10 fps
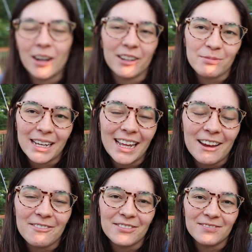part of my
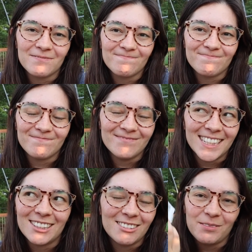life,
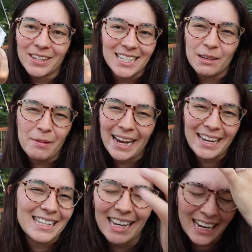including my seed
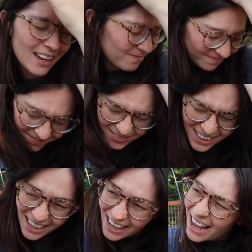packets. Like,
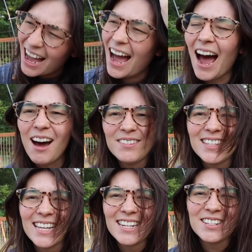how
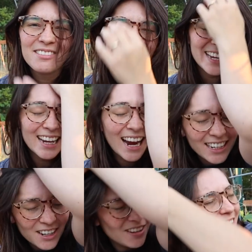do they do it?
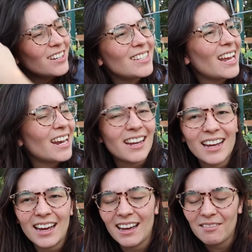I don't understand.
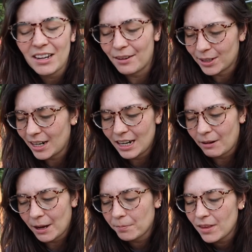Uh, whatever,
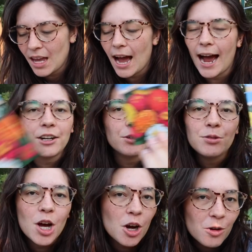anyway. I
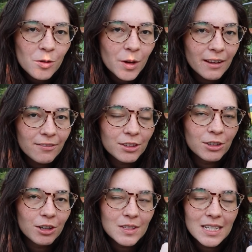don't know if the
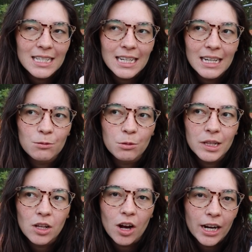growth season will
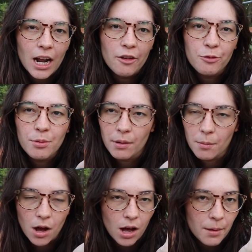be long enough, but my
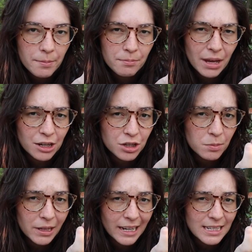mom actually
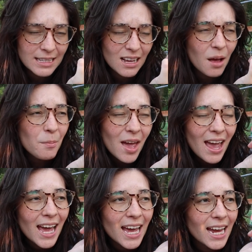planted some
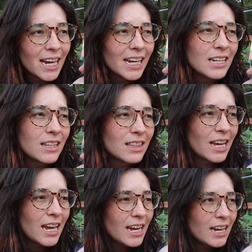and
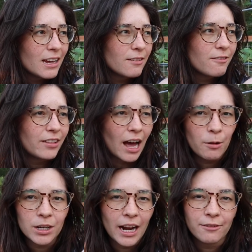they
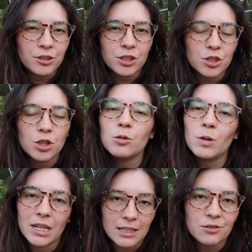flowered after two
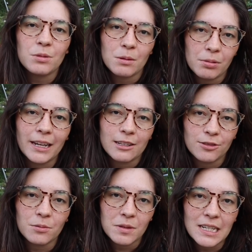weeks from being planted
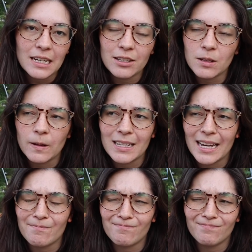from seed. So I was
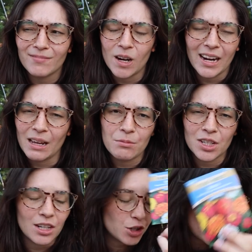like, all right, I'm
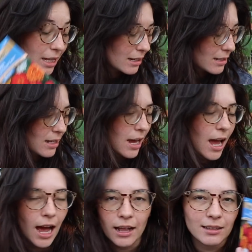just gonna try this.
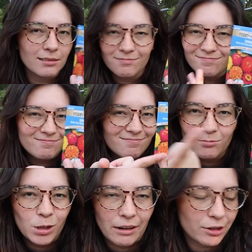
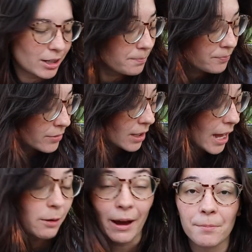Whatever.
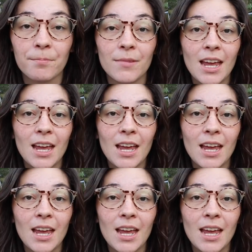Anyway,